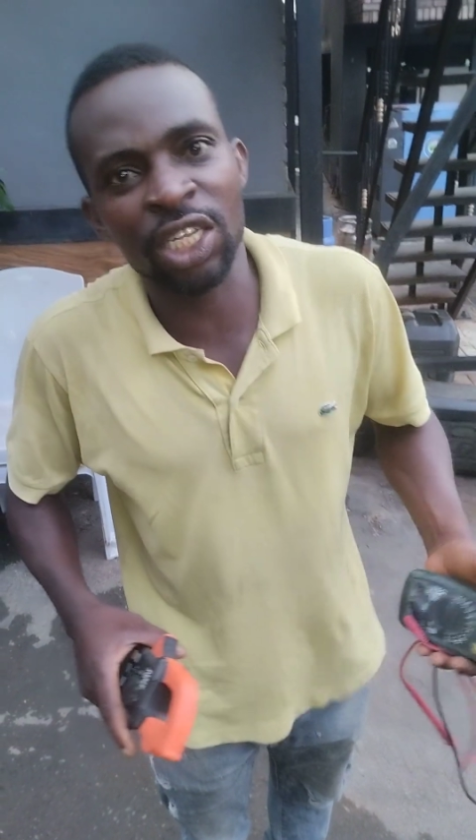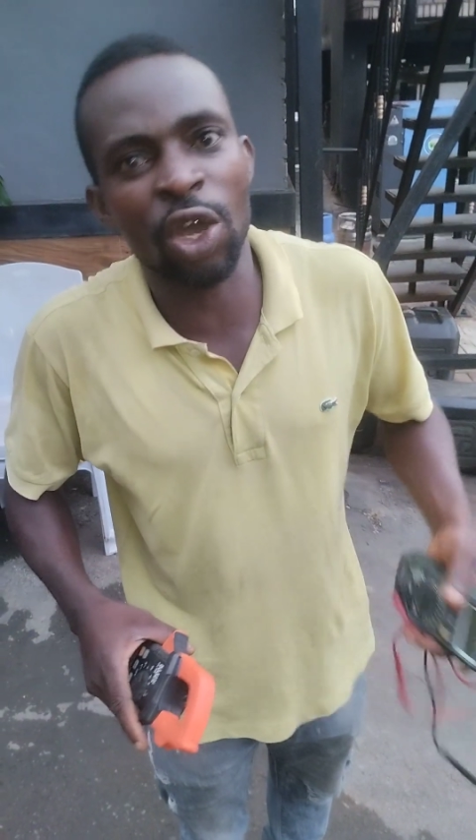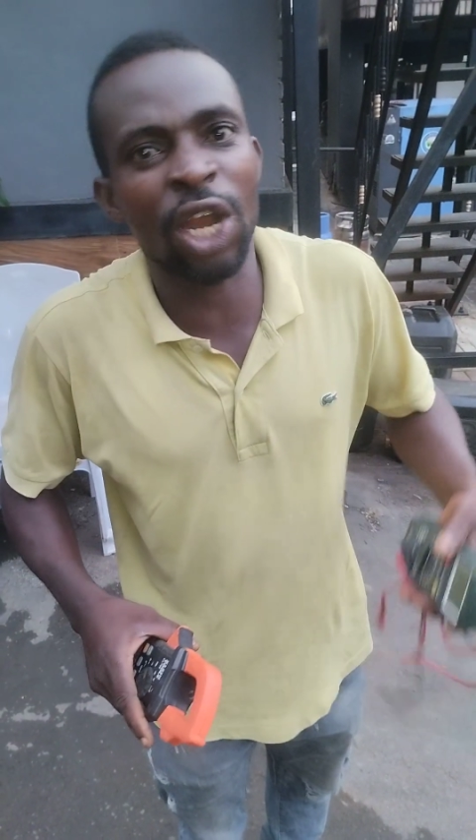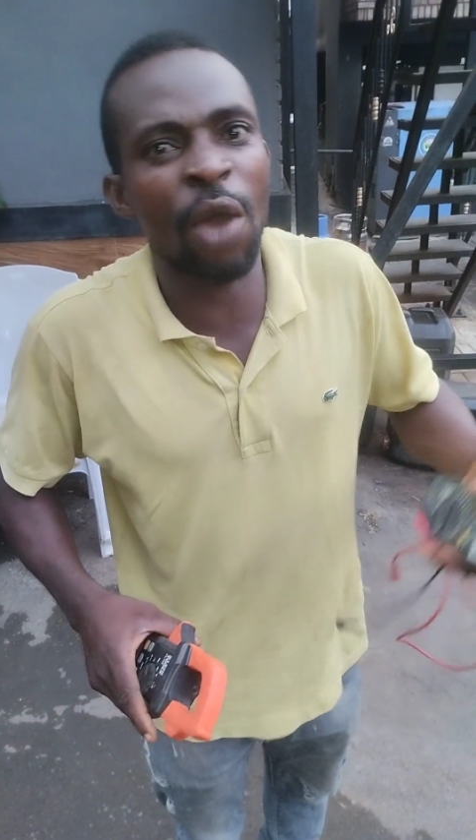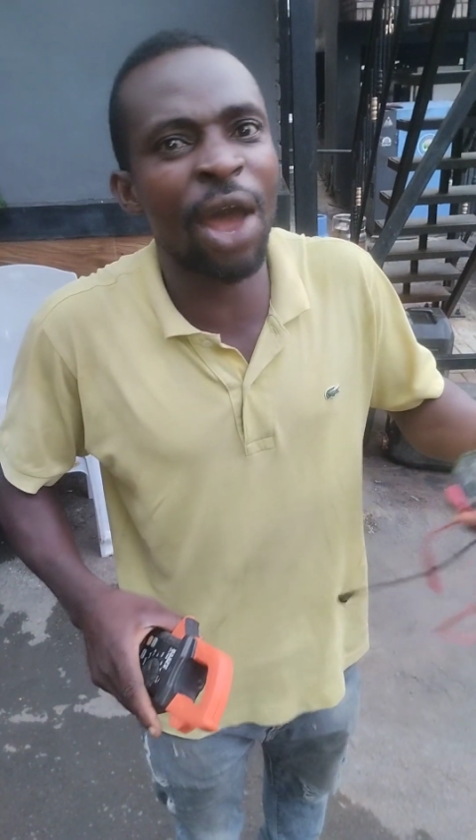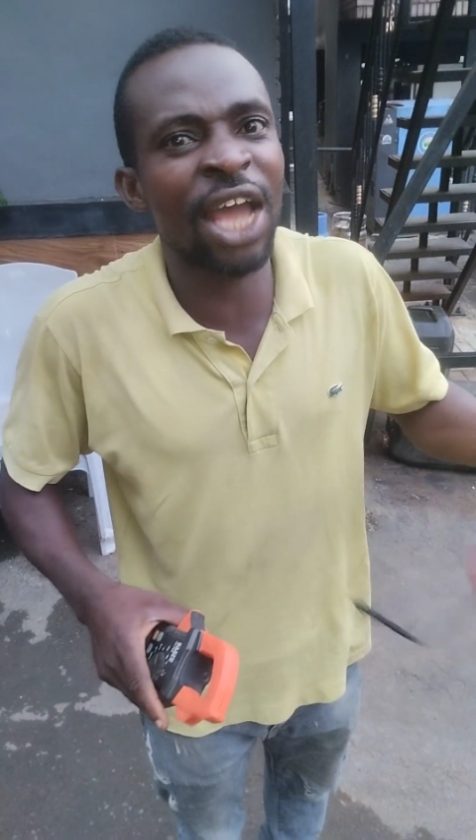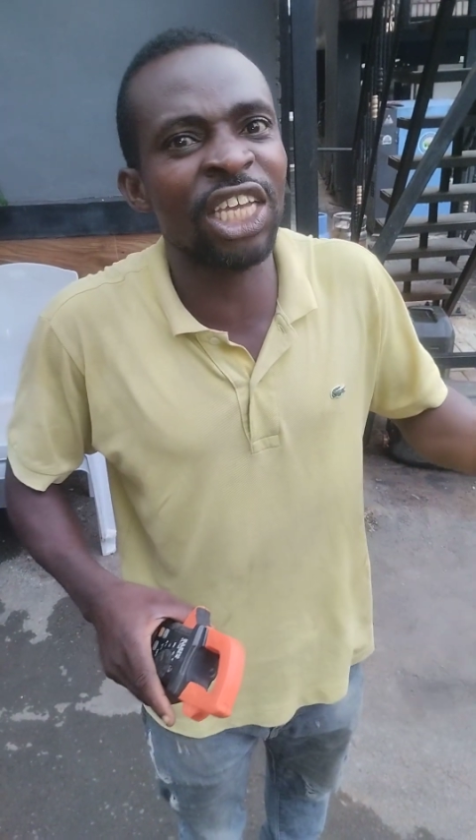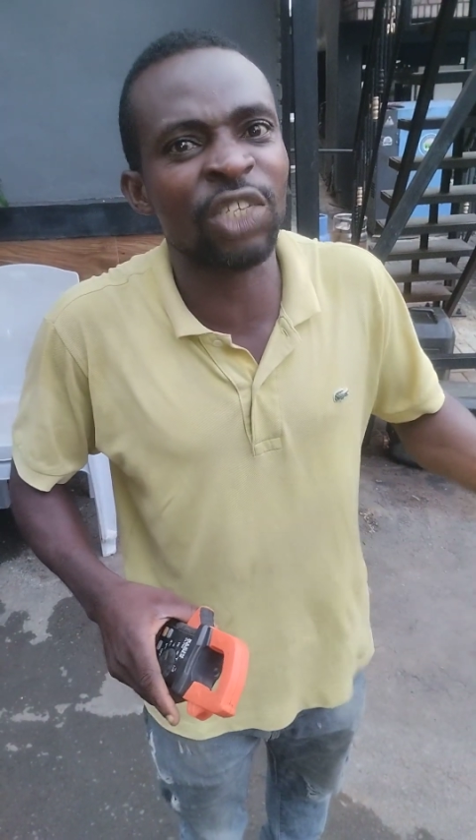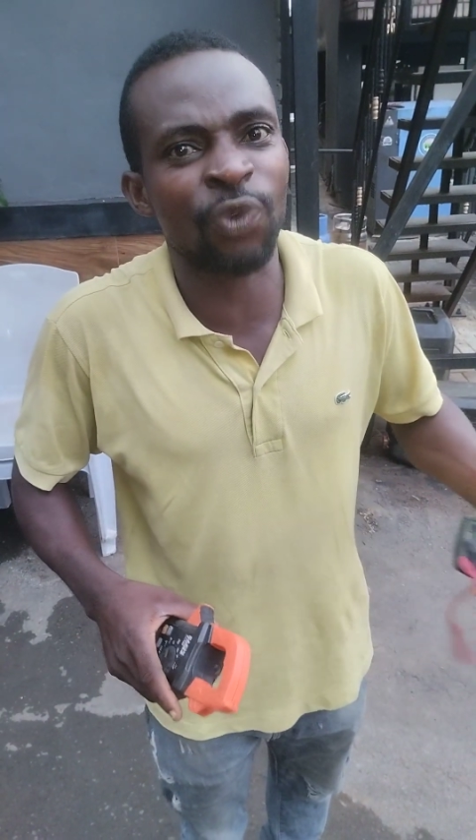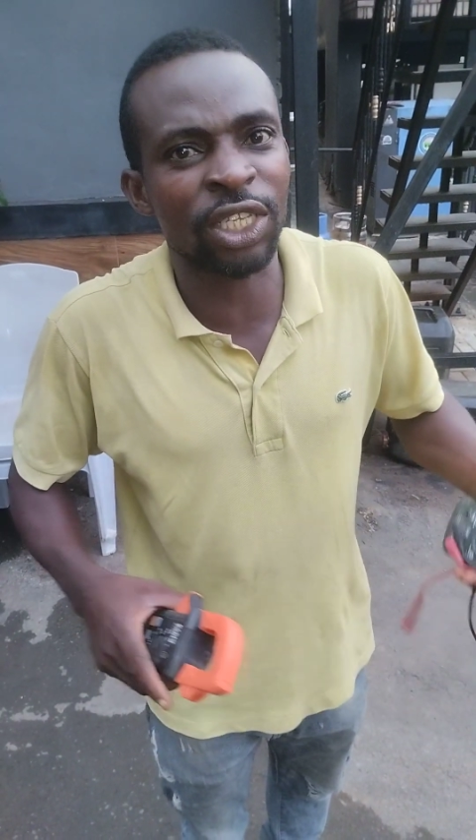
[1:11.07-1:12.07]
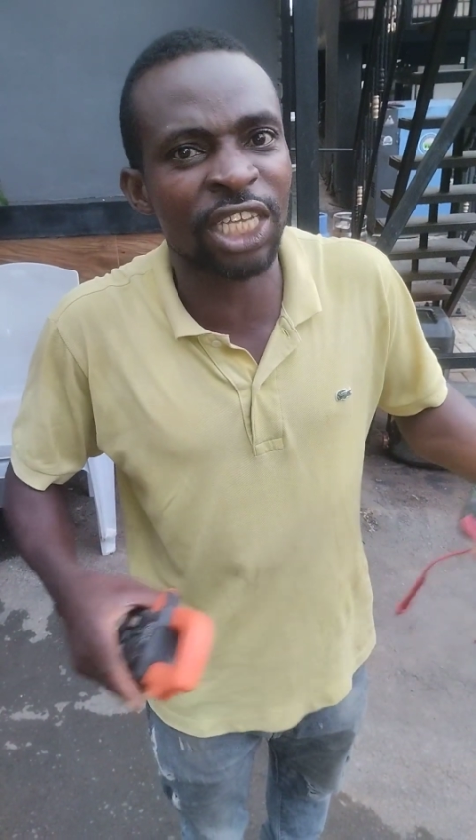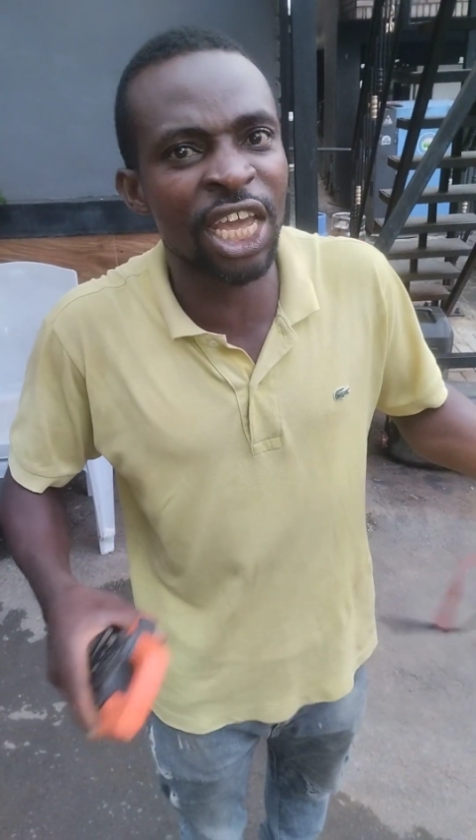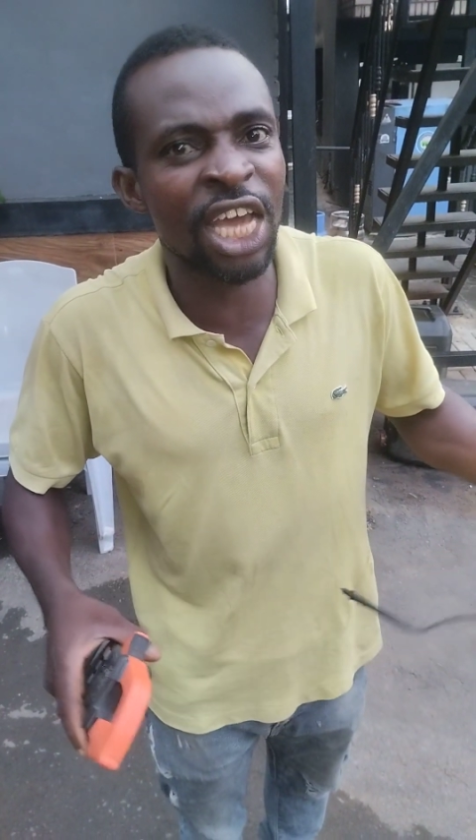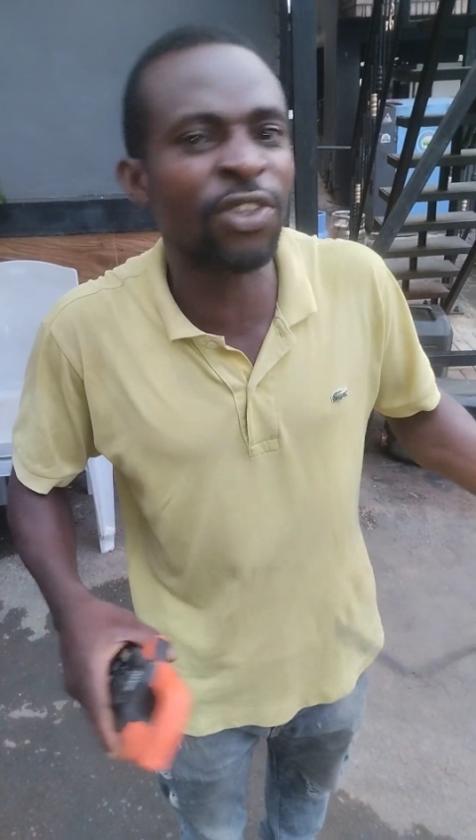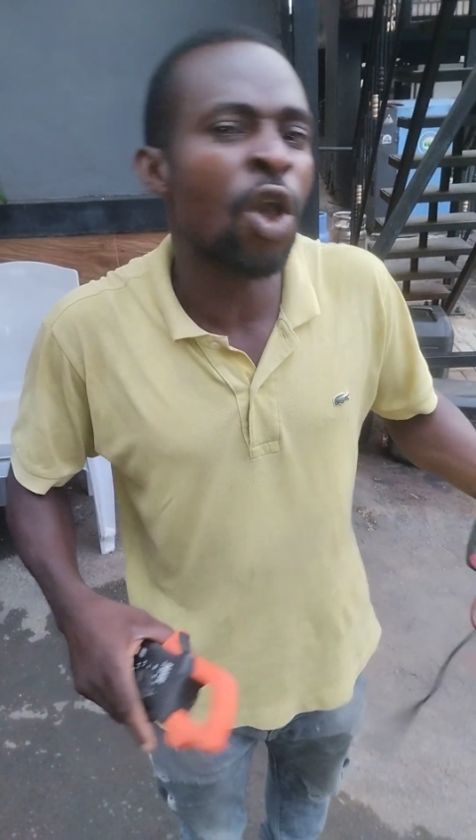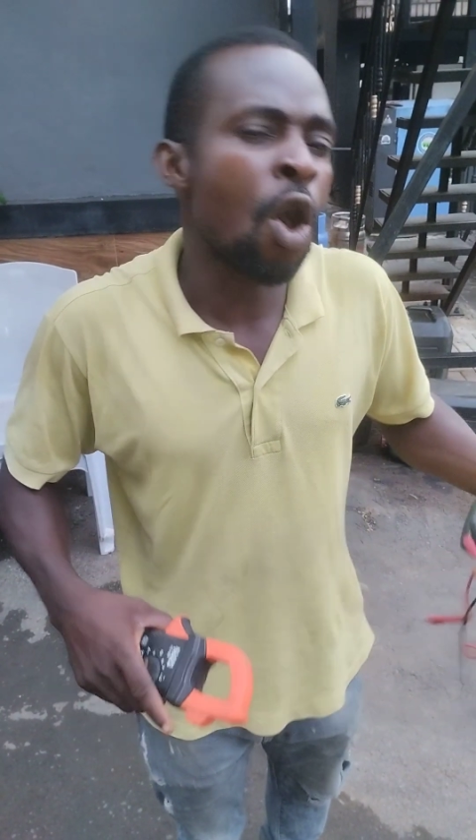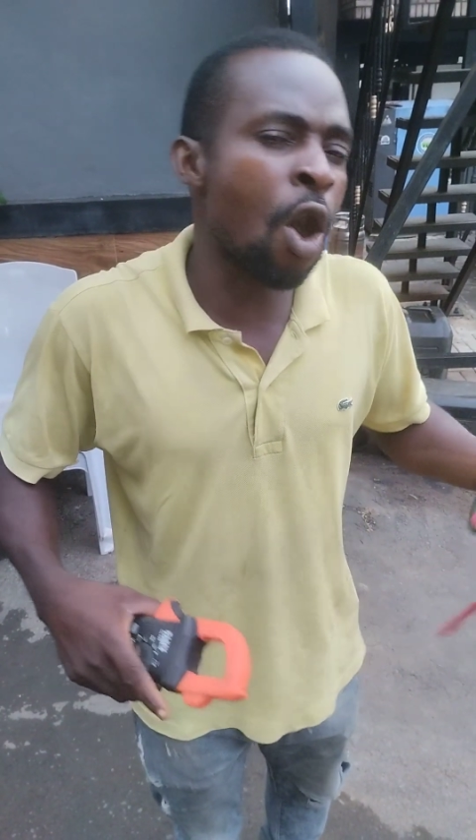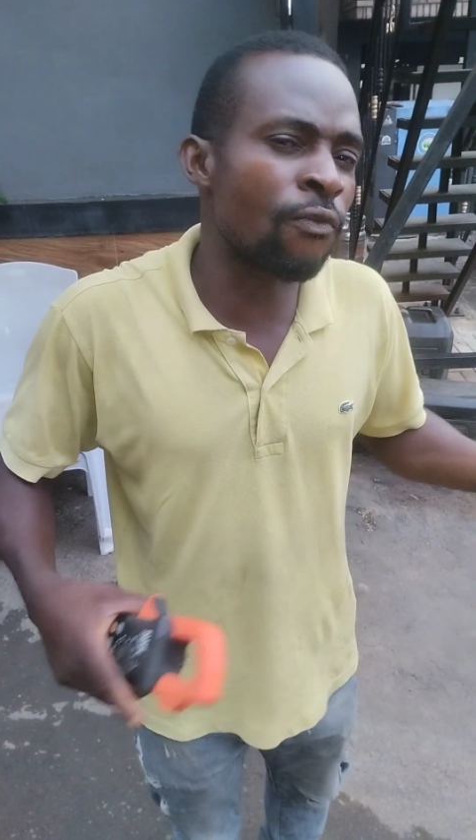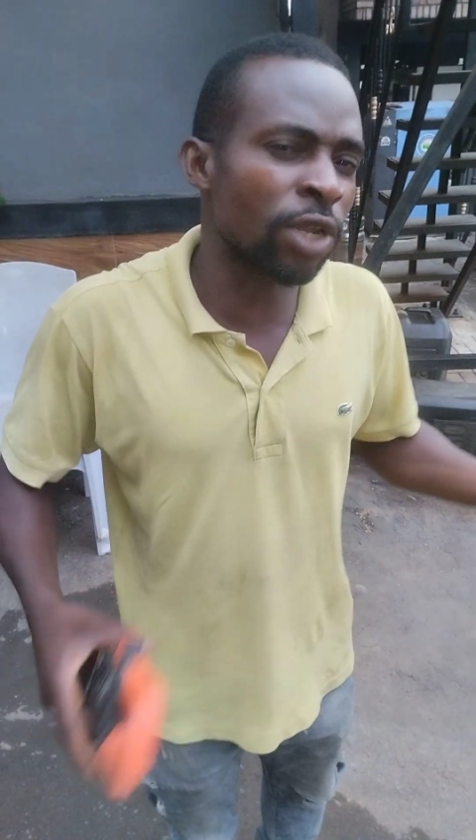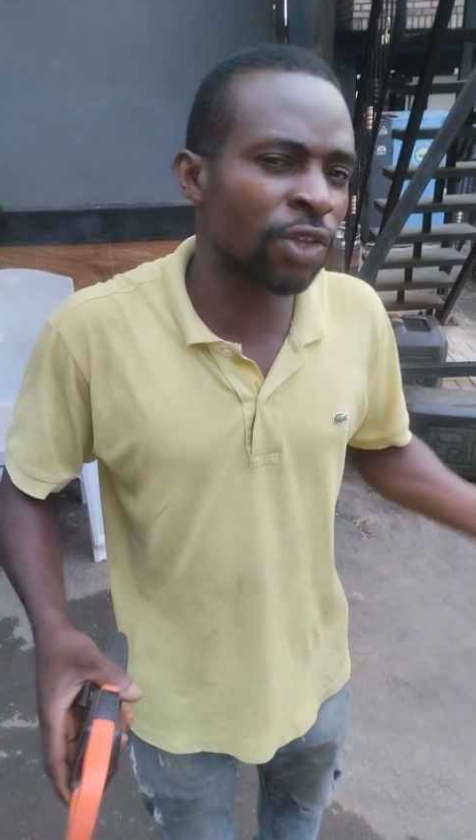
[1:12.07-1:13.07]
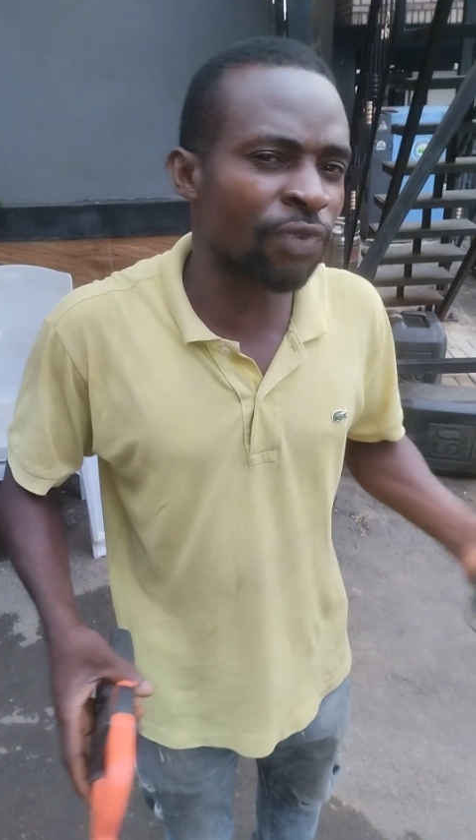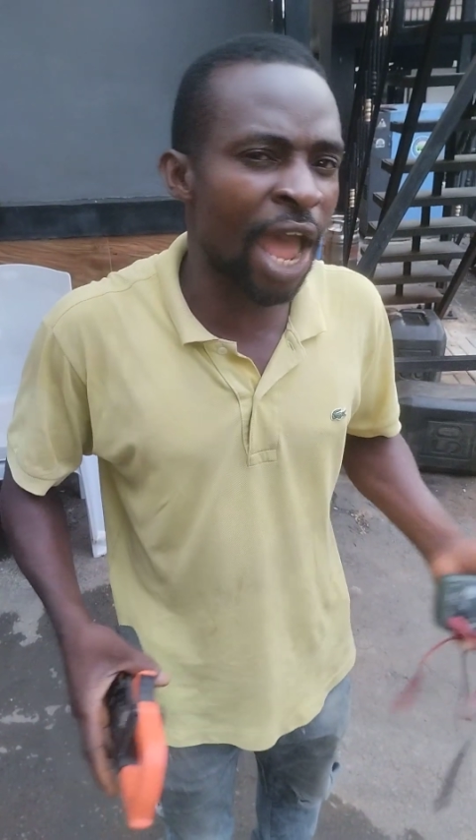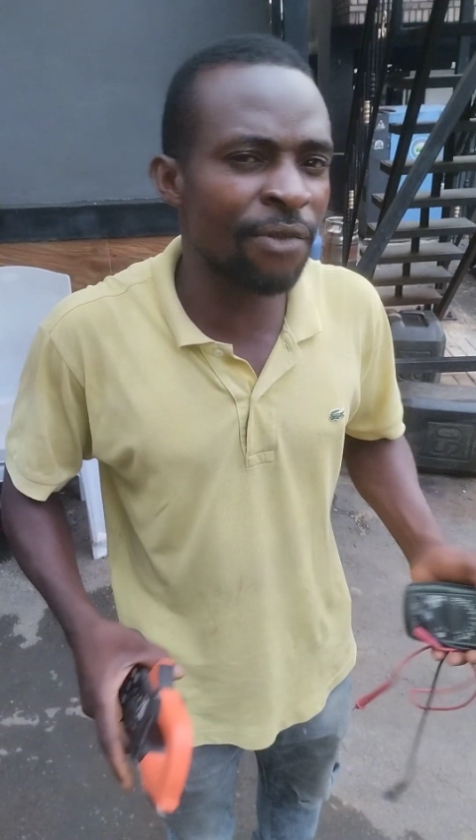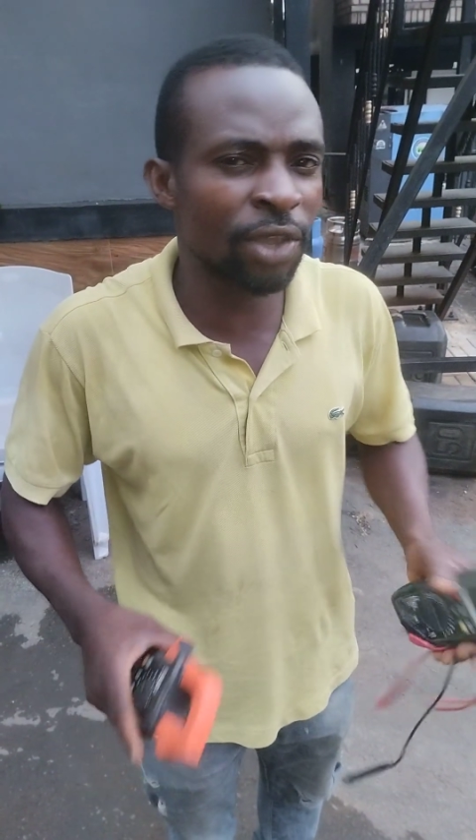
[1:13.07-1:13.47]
the other one is 48 or 45.